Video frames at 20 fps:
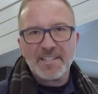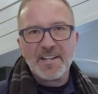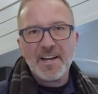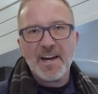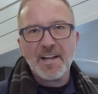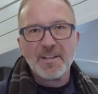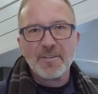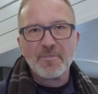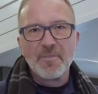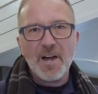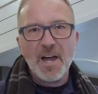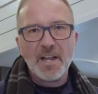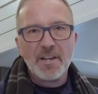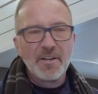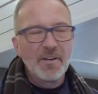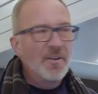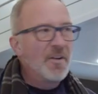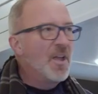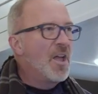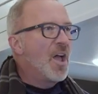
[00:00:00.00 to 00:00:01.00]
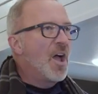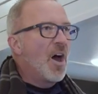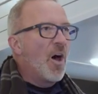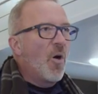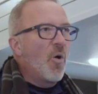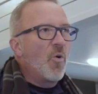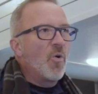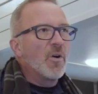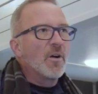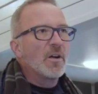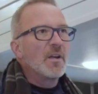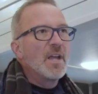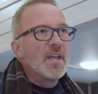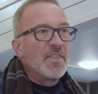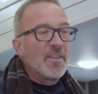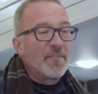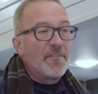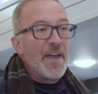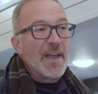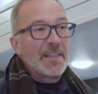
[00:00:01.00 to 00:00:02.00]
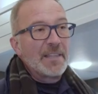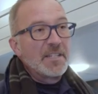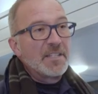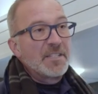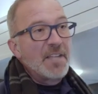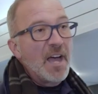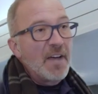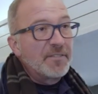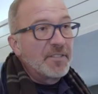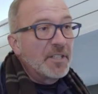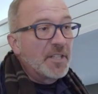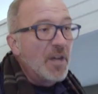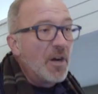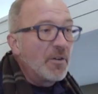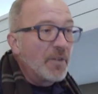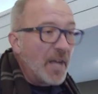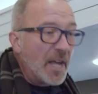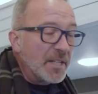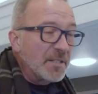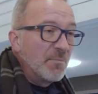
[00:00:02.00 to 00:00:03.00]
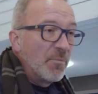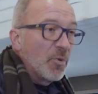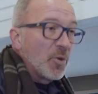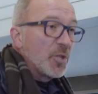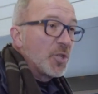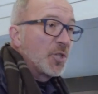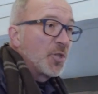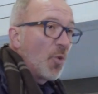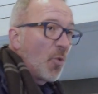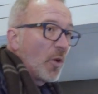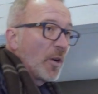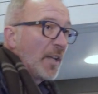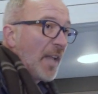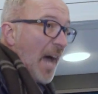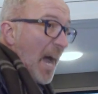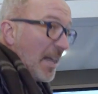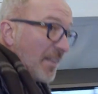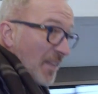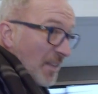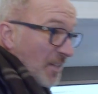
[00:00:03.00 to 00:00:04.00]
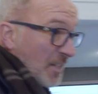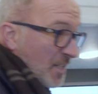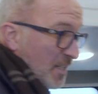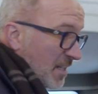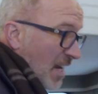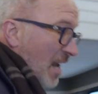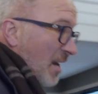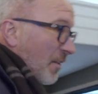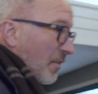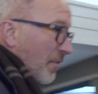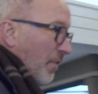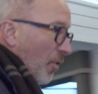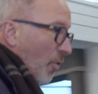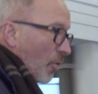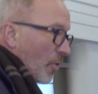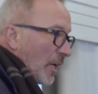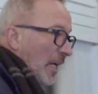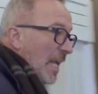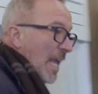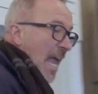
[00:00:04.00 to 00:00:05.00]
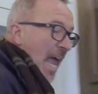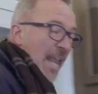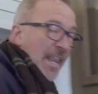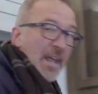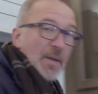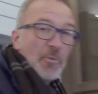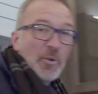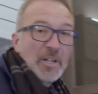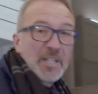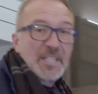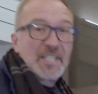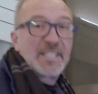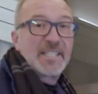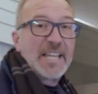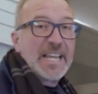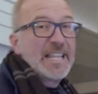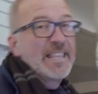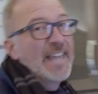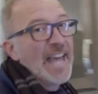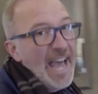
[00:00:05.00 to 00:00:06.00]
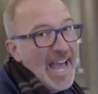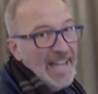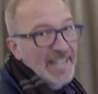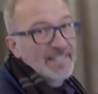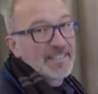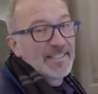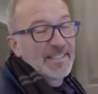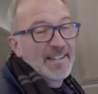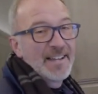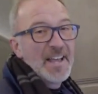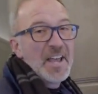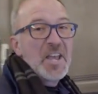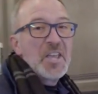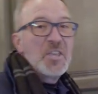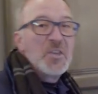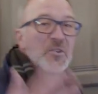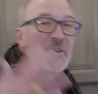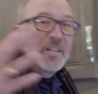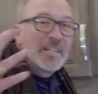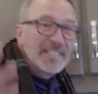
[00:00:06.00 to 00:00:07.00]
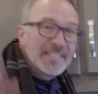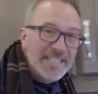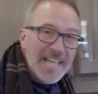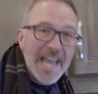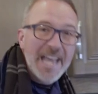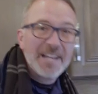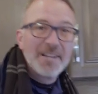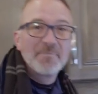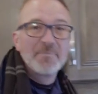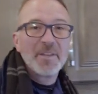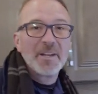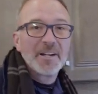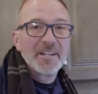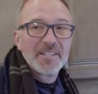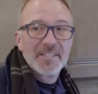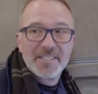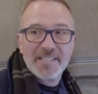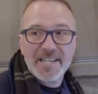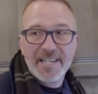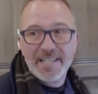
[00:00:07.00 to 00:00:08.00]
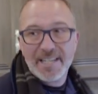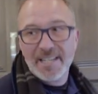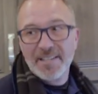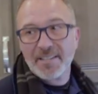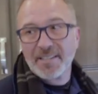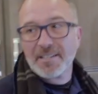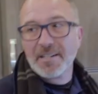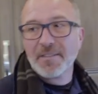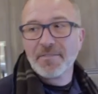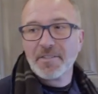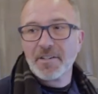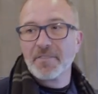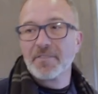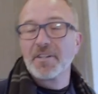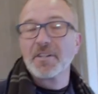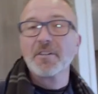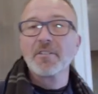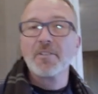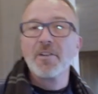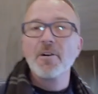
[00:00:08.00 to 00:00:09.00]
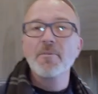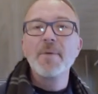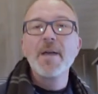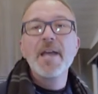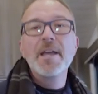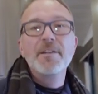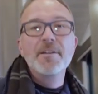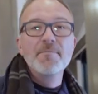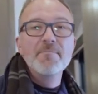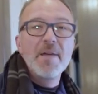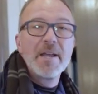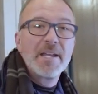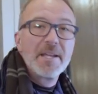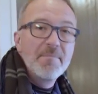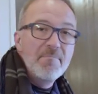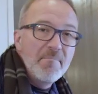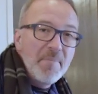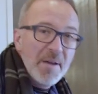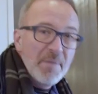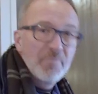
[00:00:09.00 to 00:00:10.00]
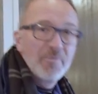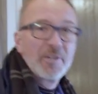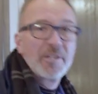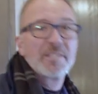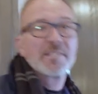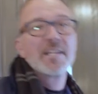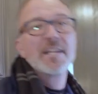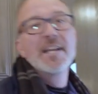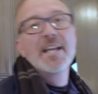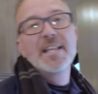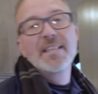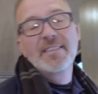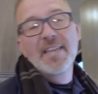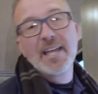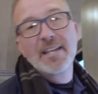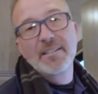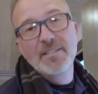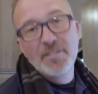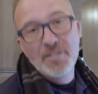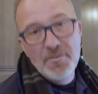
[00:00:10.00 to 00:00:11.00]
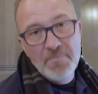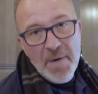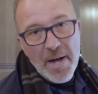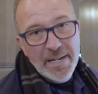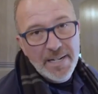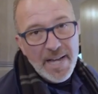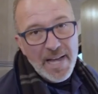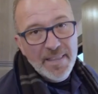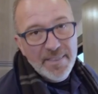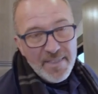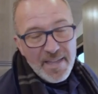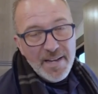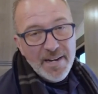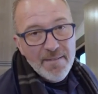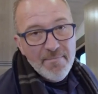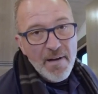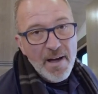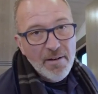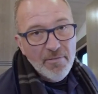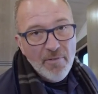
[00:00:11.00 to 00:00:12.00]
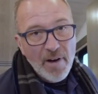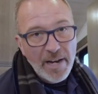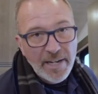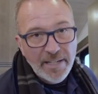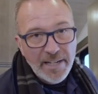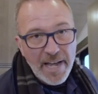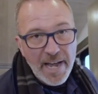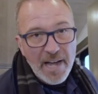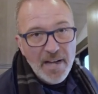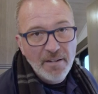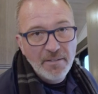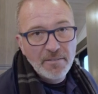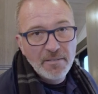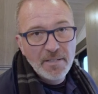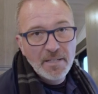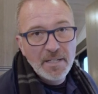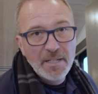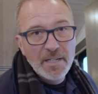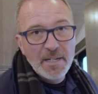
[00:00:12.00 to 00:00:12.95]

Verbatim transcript: in Colorado, or the fact that South Dakota has more shoreline than the state of Florida, and they want to see that. You can take them there and see it in the comfort of your own home. You're making memories that you might not think about right now,